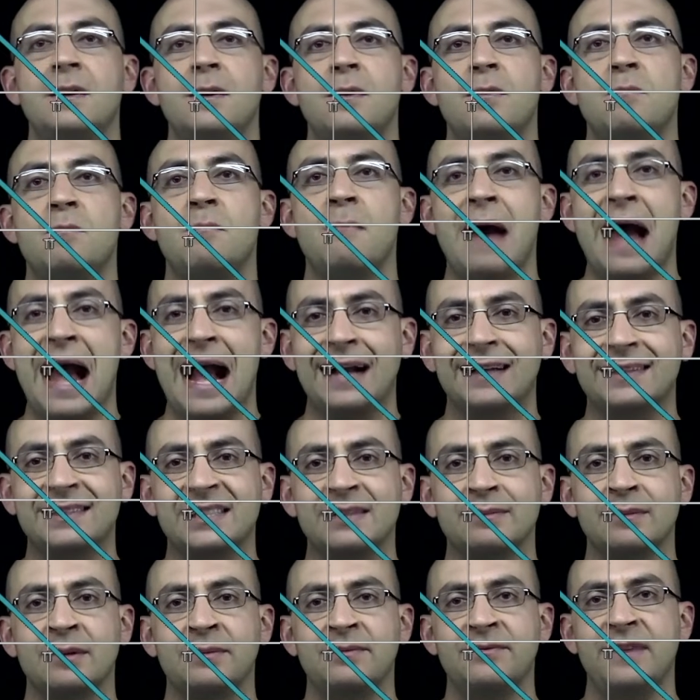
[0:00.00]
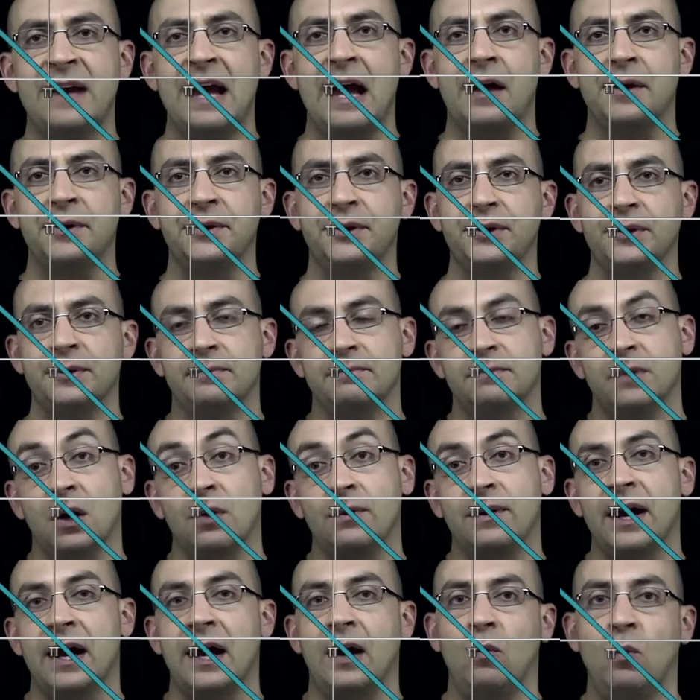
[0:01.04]
Maximum value.
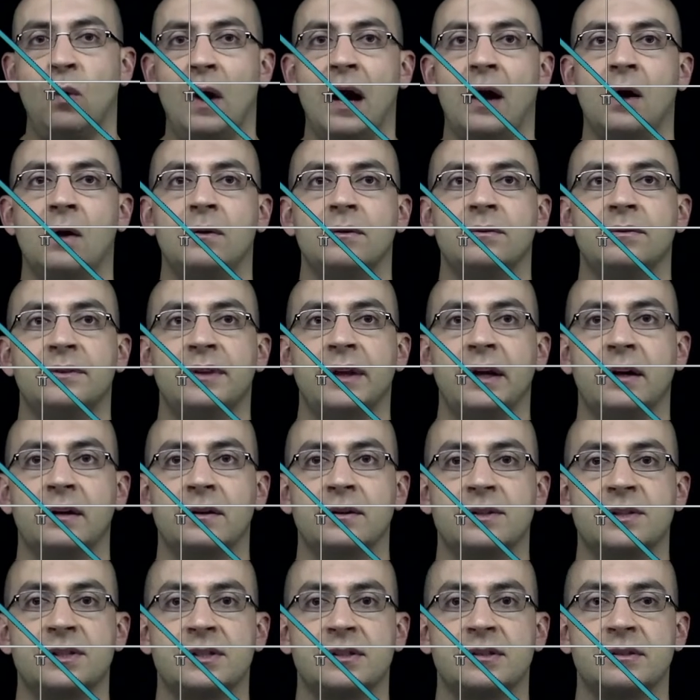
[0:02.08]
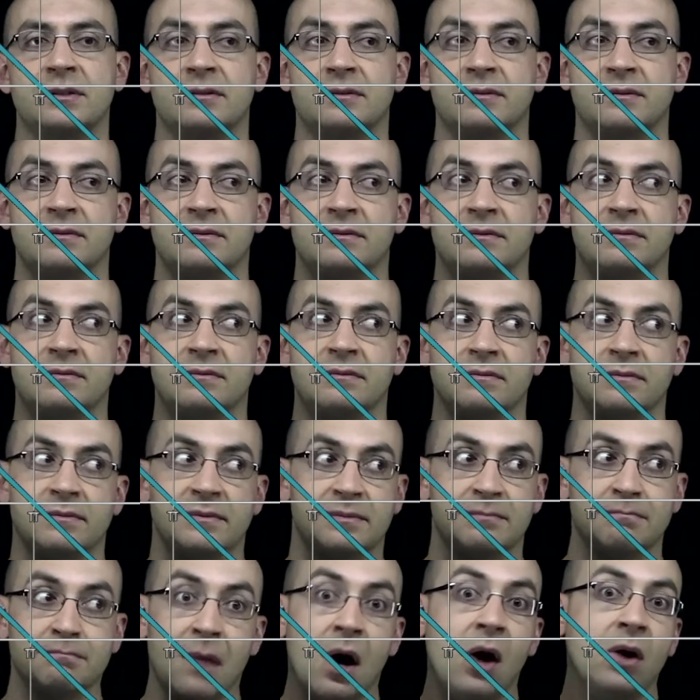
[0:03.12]
Okay, well, there's
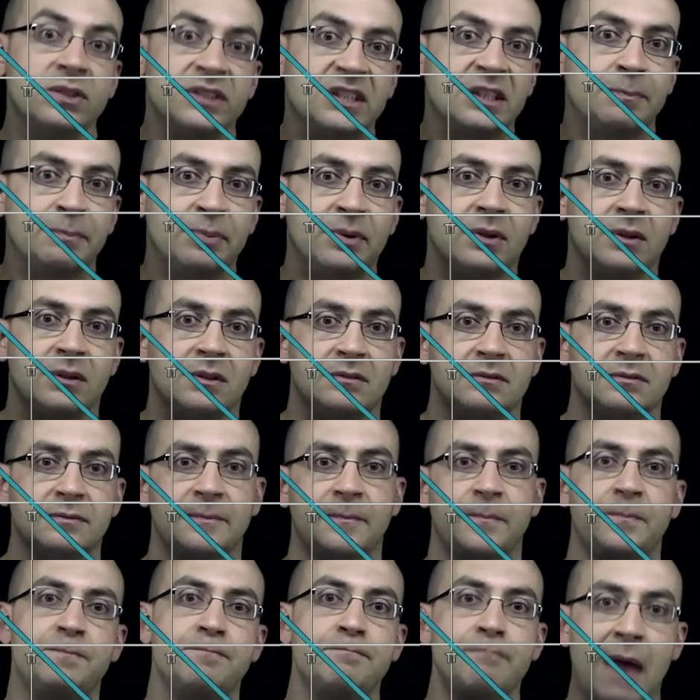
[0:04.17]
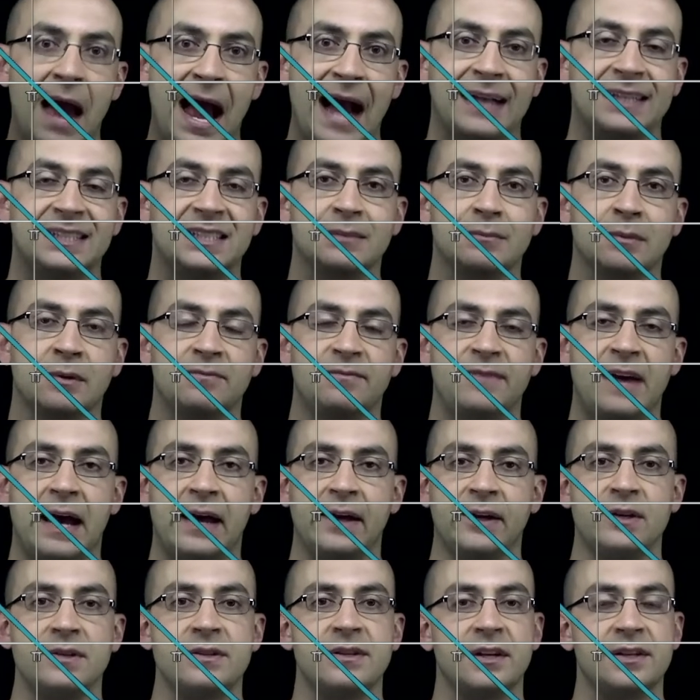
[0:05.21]
multiple maximum
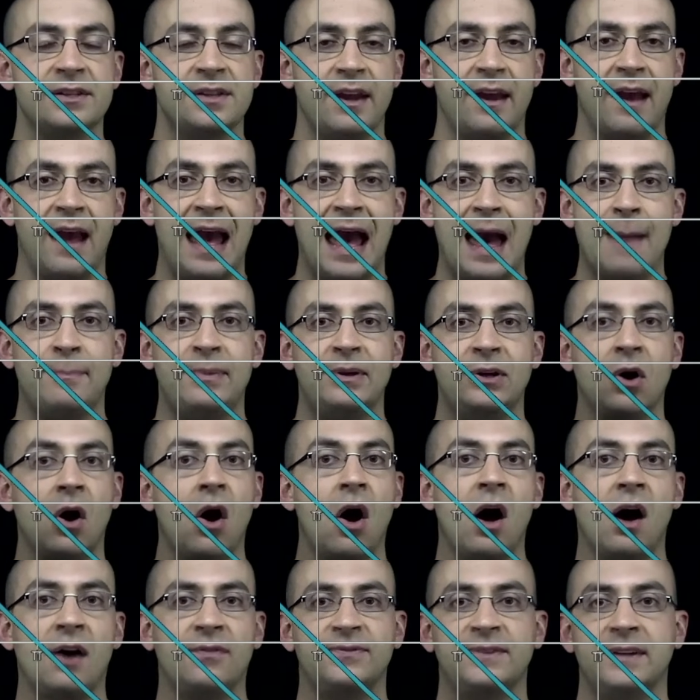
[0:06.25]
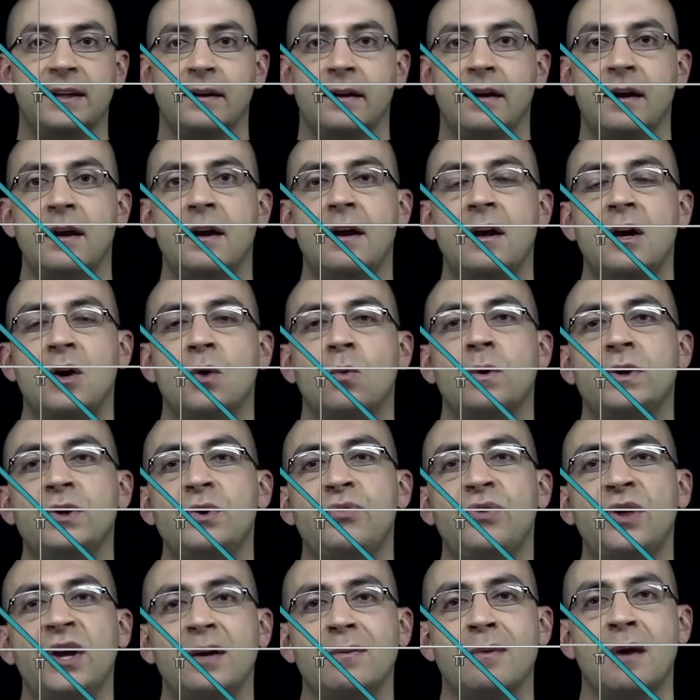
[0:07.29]
values because they happen often. When you
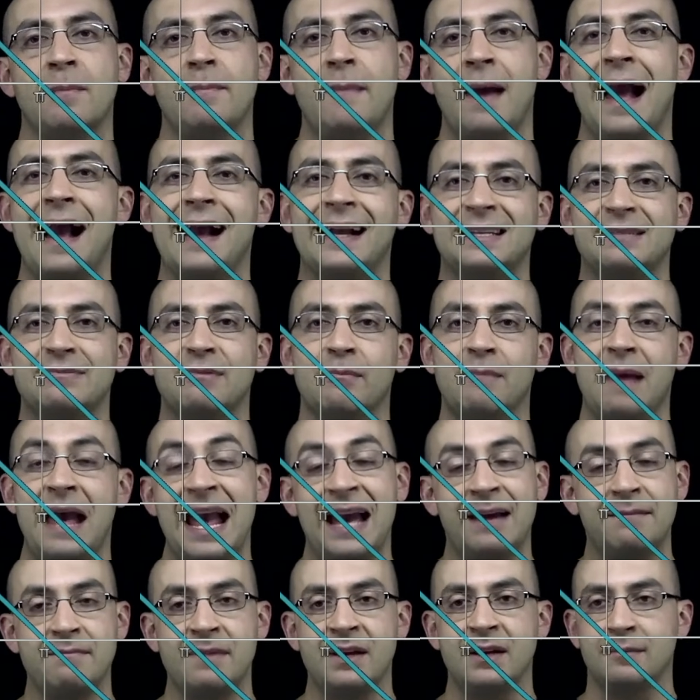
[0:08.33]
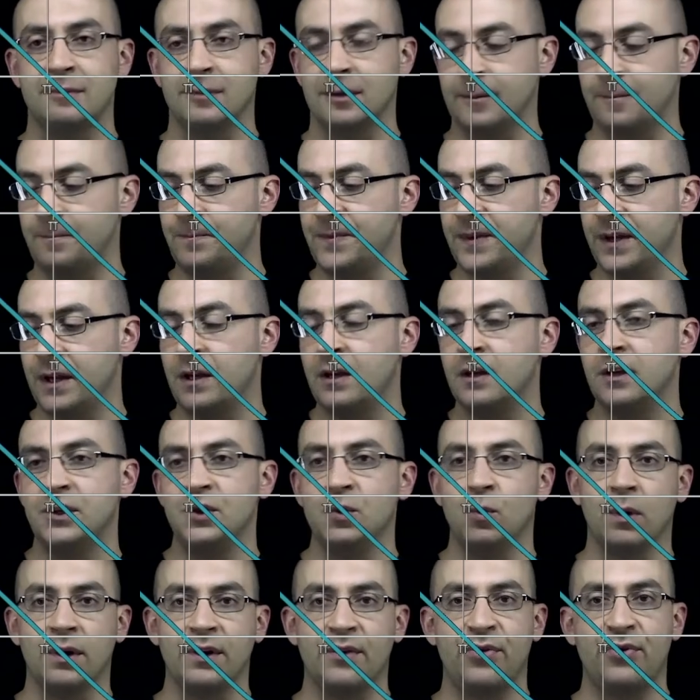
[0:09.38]
think about maximum and minimum, you
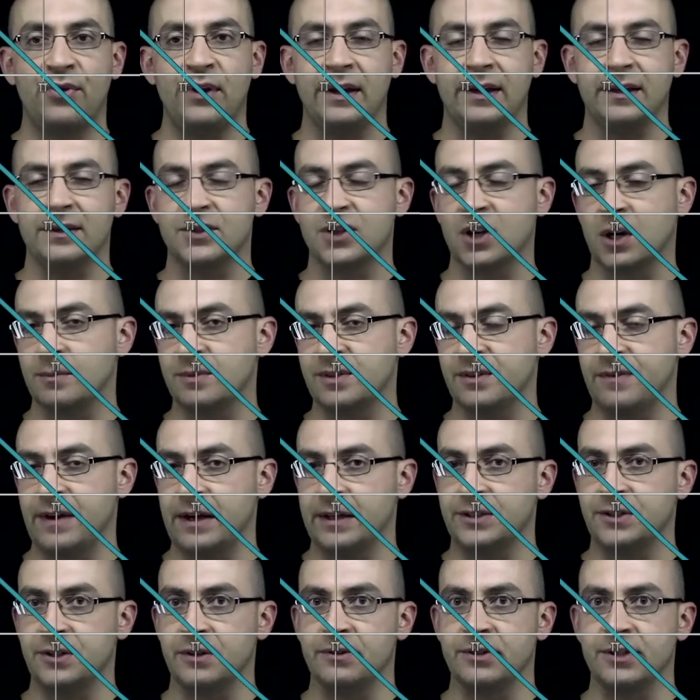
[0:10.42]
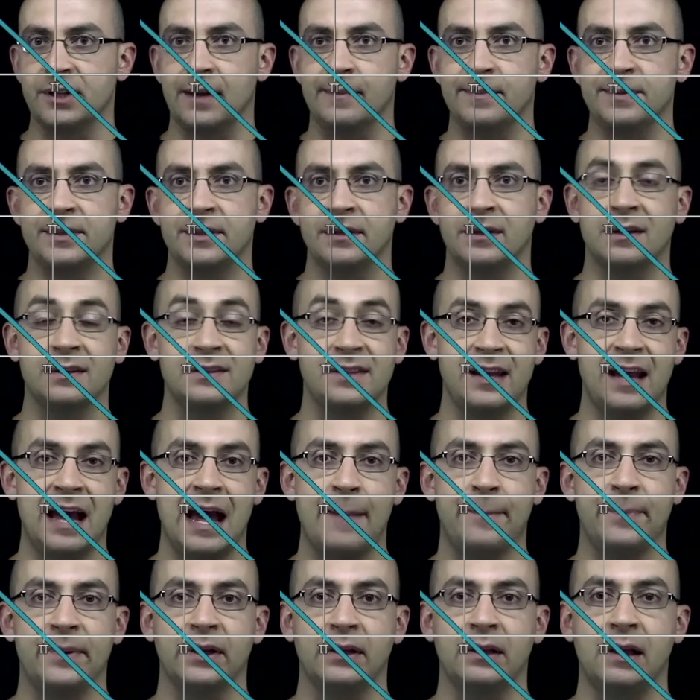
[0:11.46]
want to think in terms of x-intercepts because they
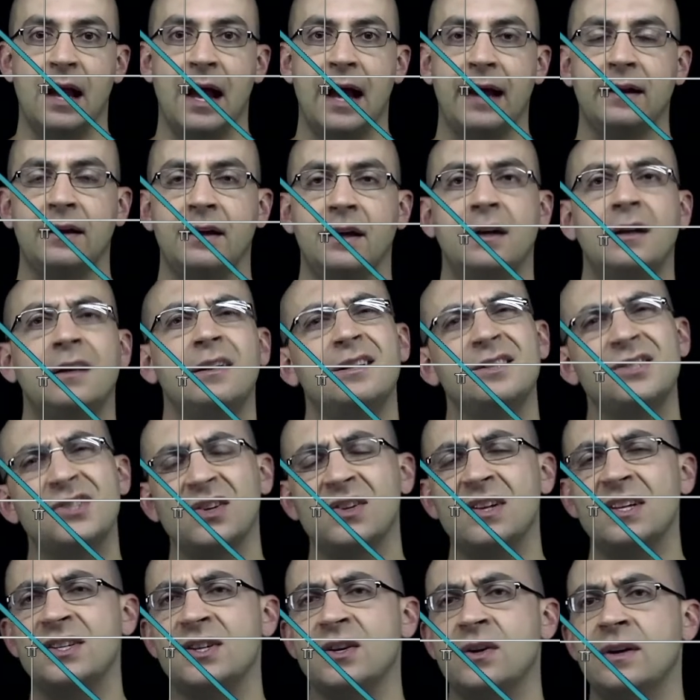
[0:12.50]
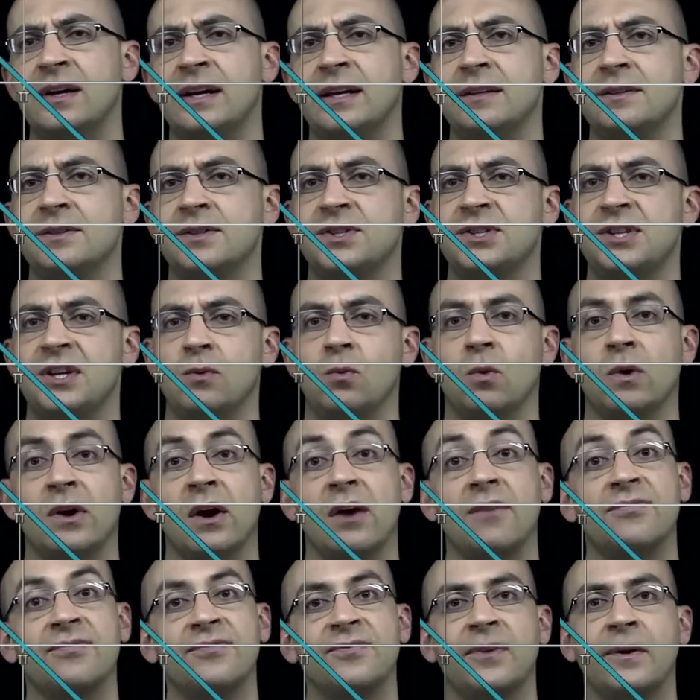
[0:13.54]
happen a lot. So let's go ahead and see what our
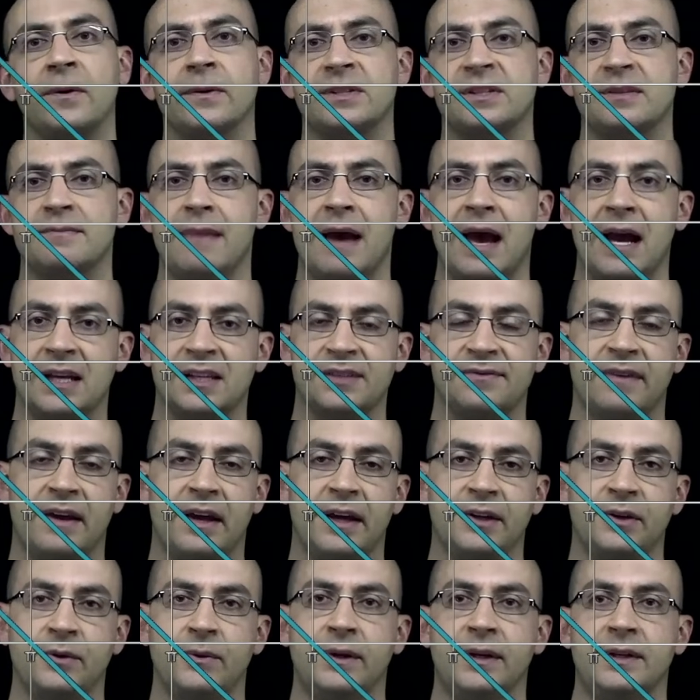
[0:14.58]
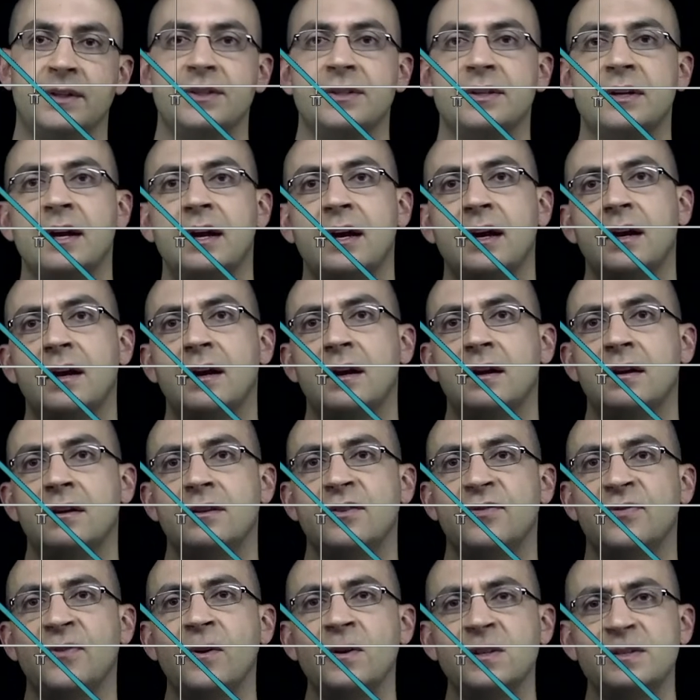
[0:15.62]
first max value is. The
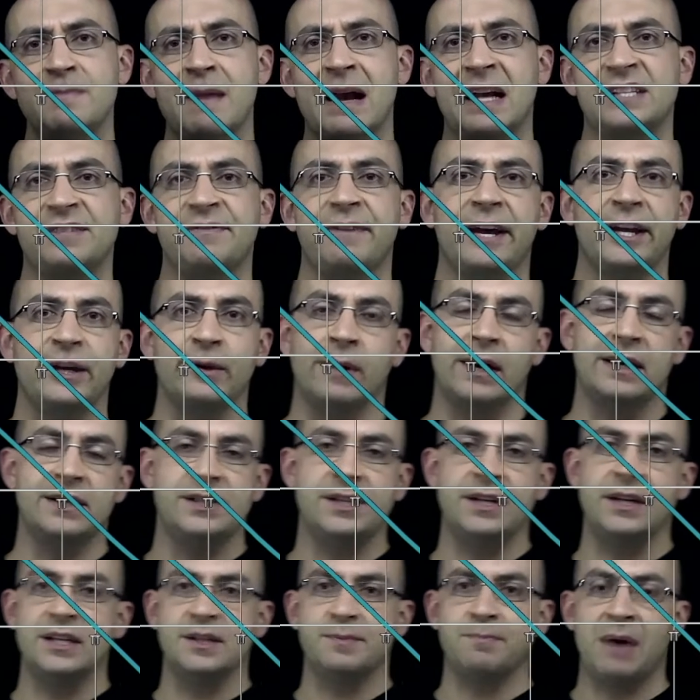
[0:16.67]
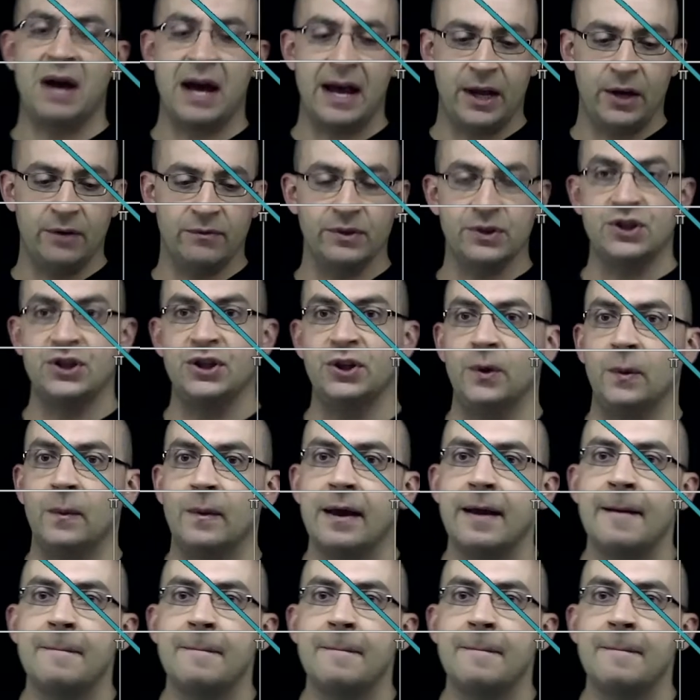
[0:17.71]
first max value I see is pi over 2.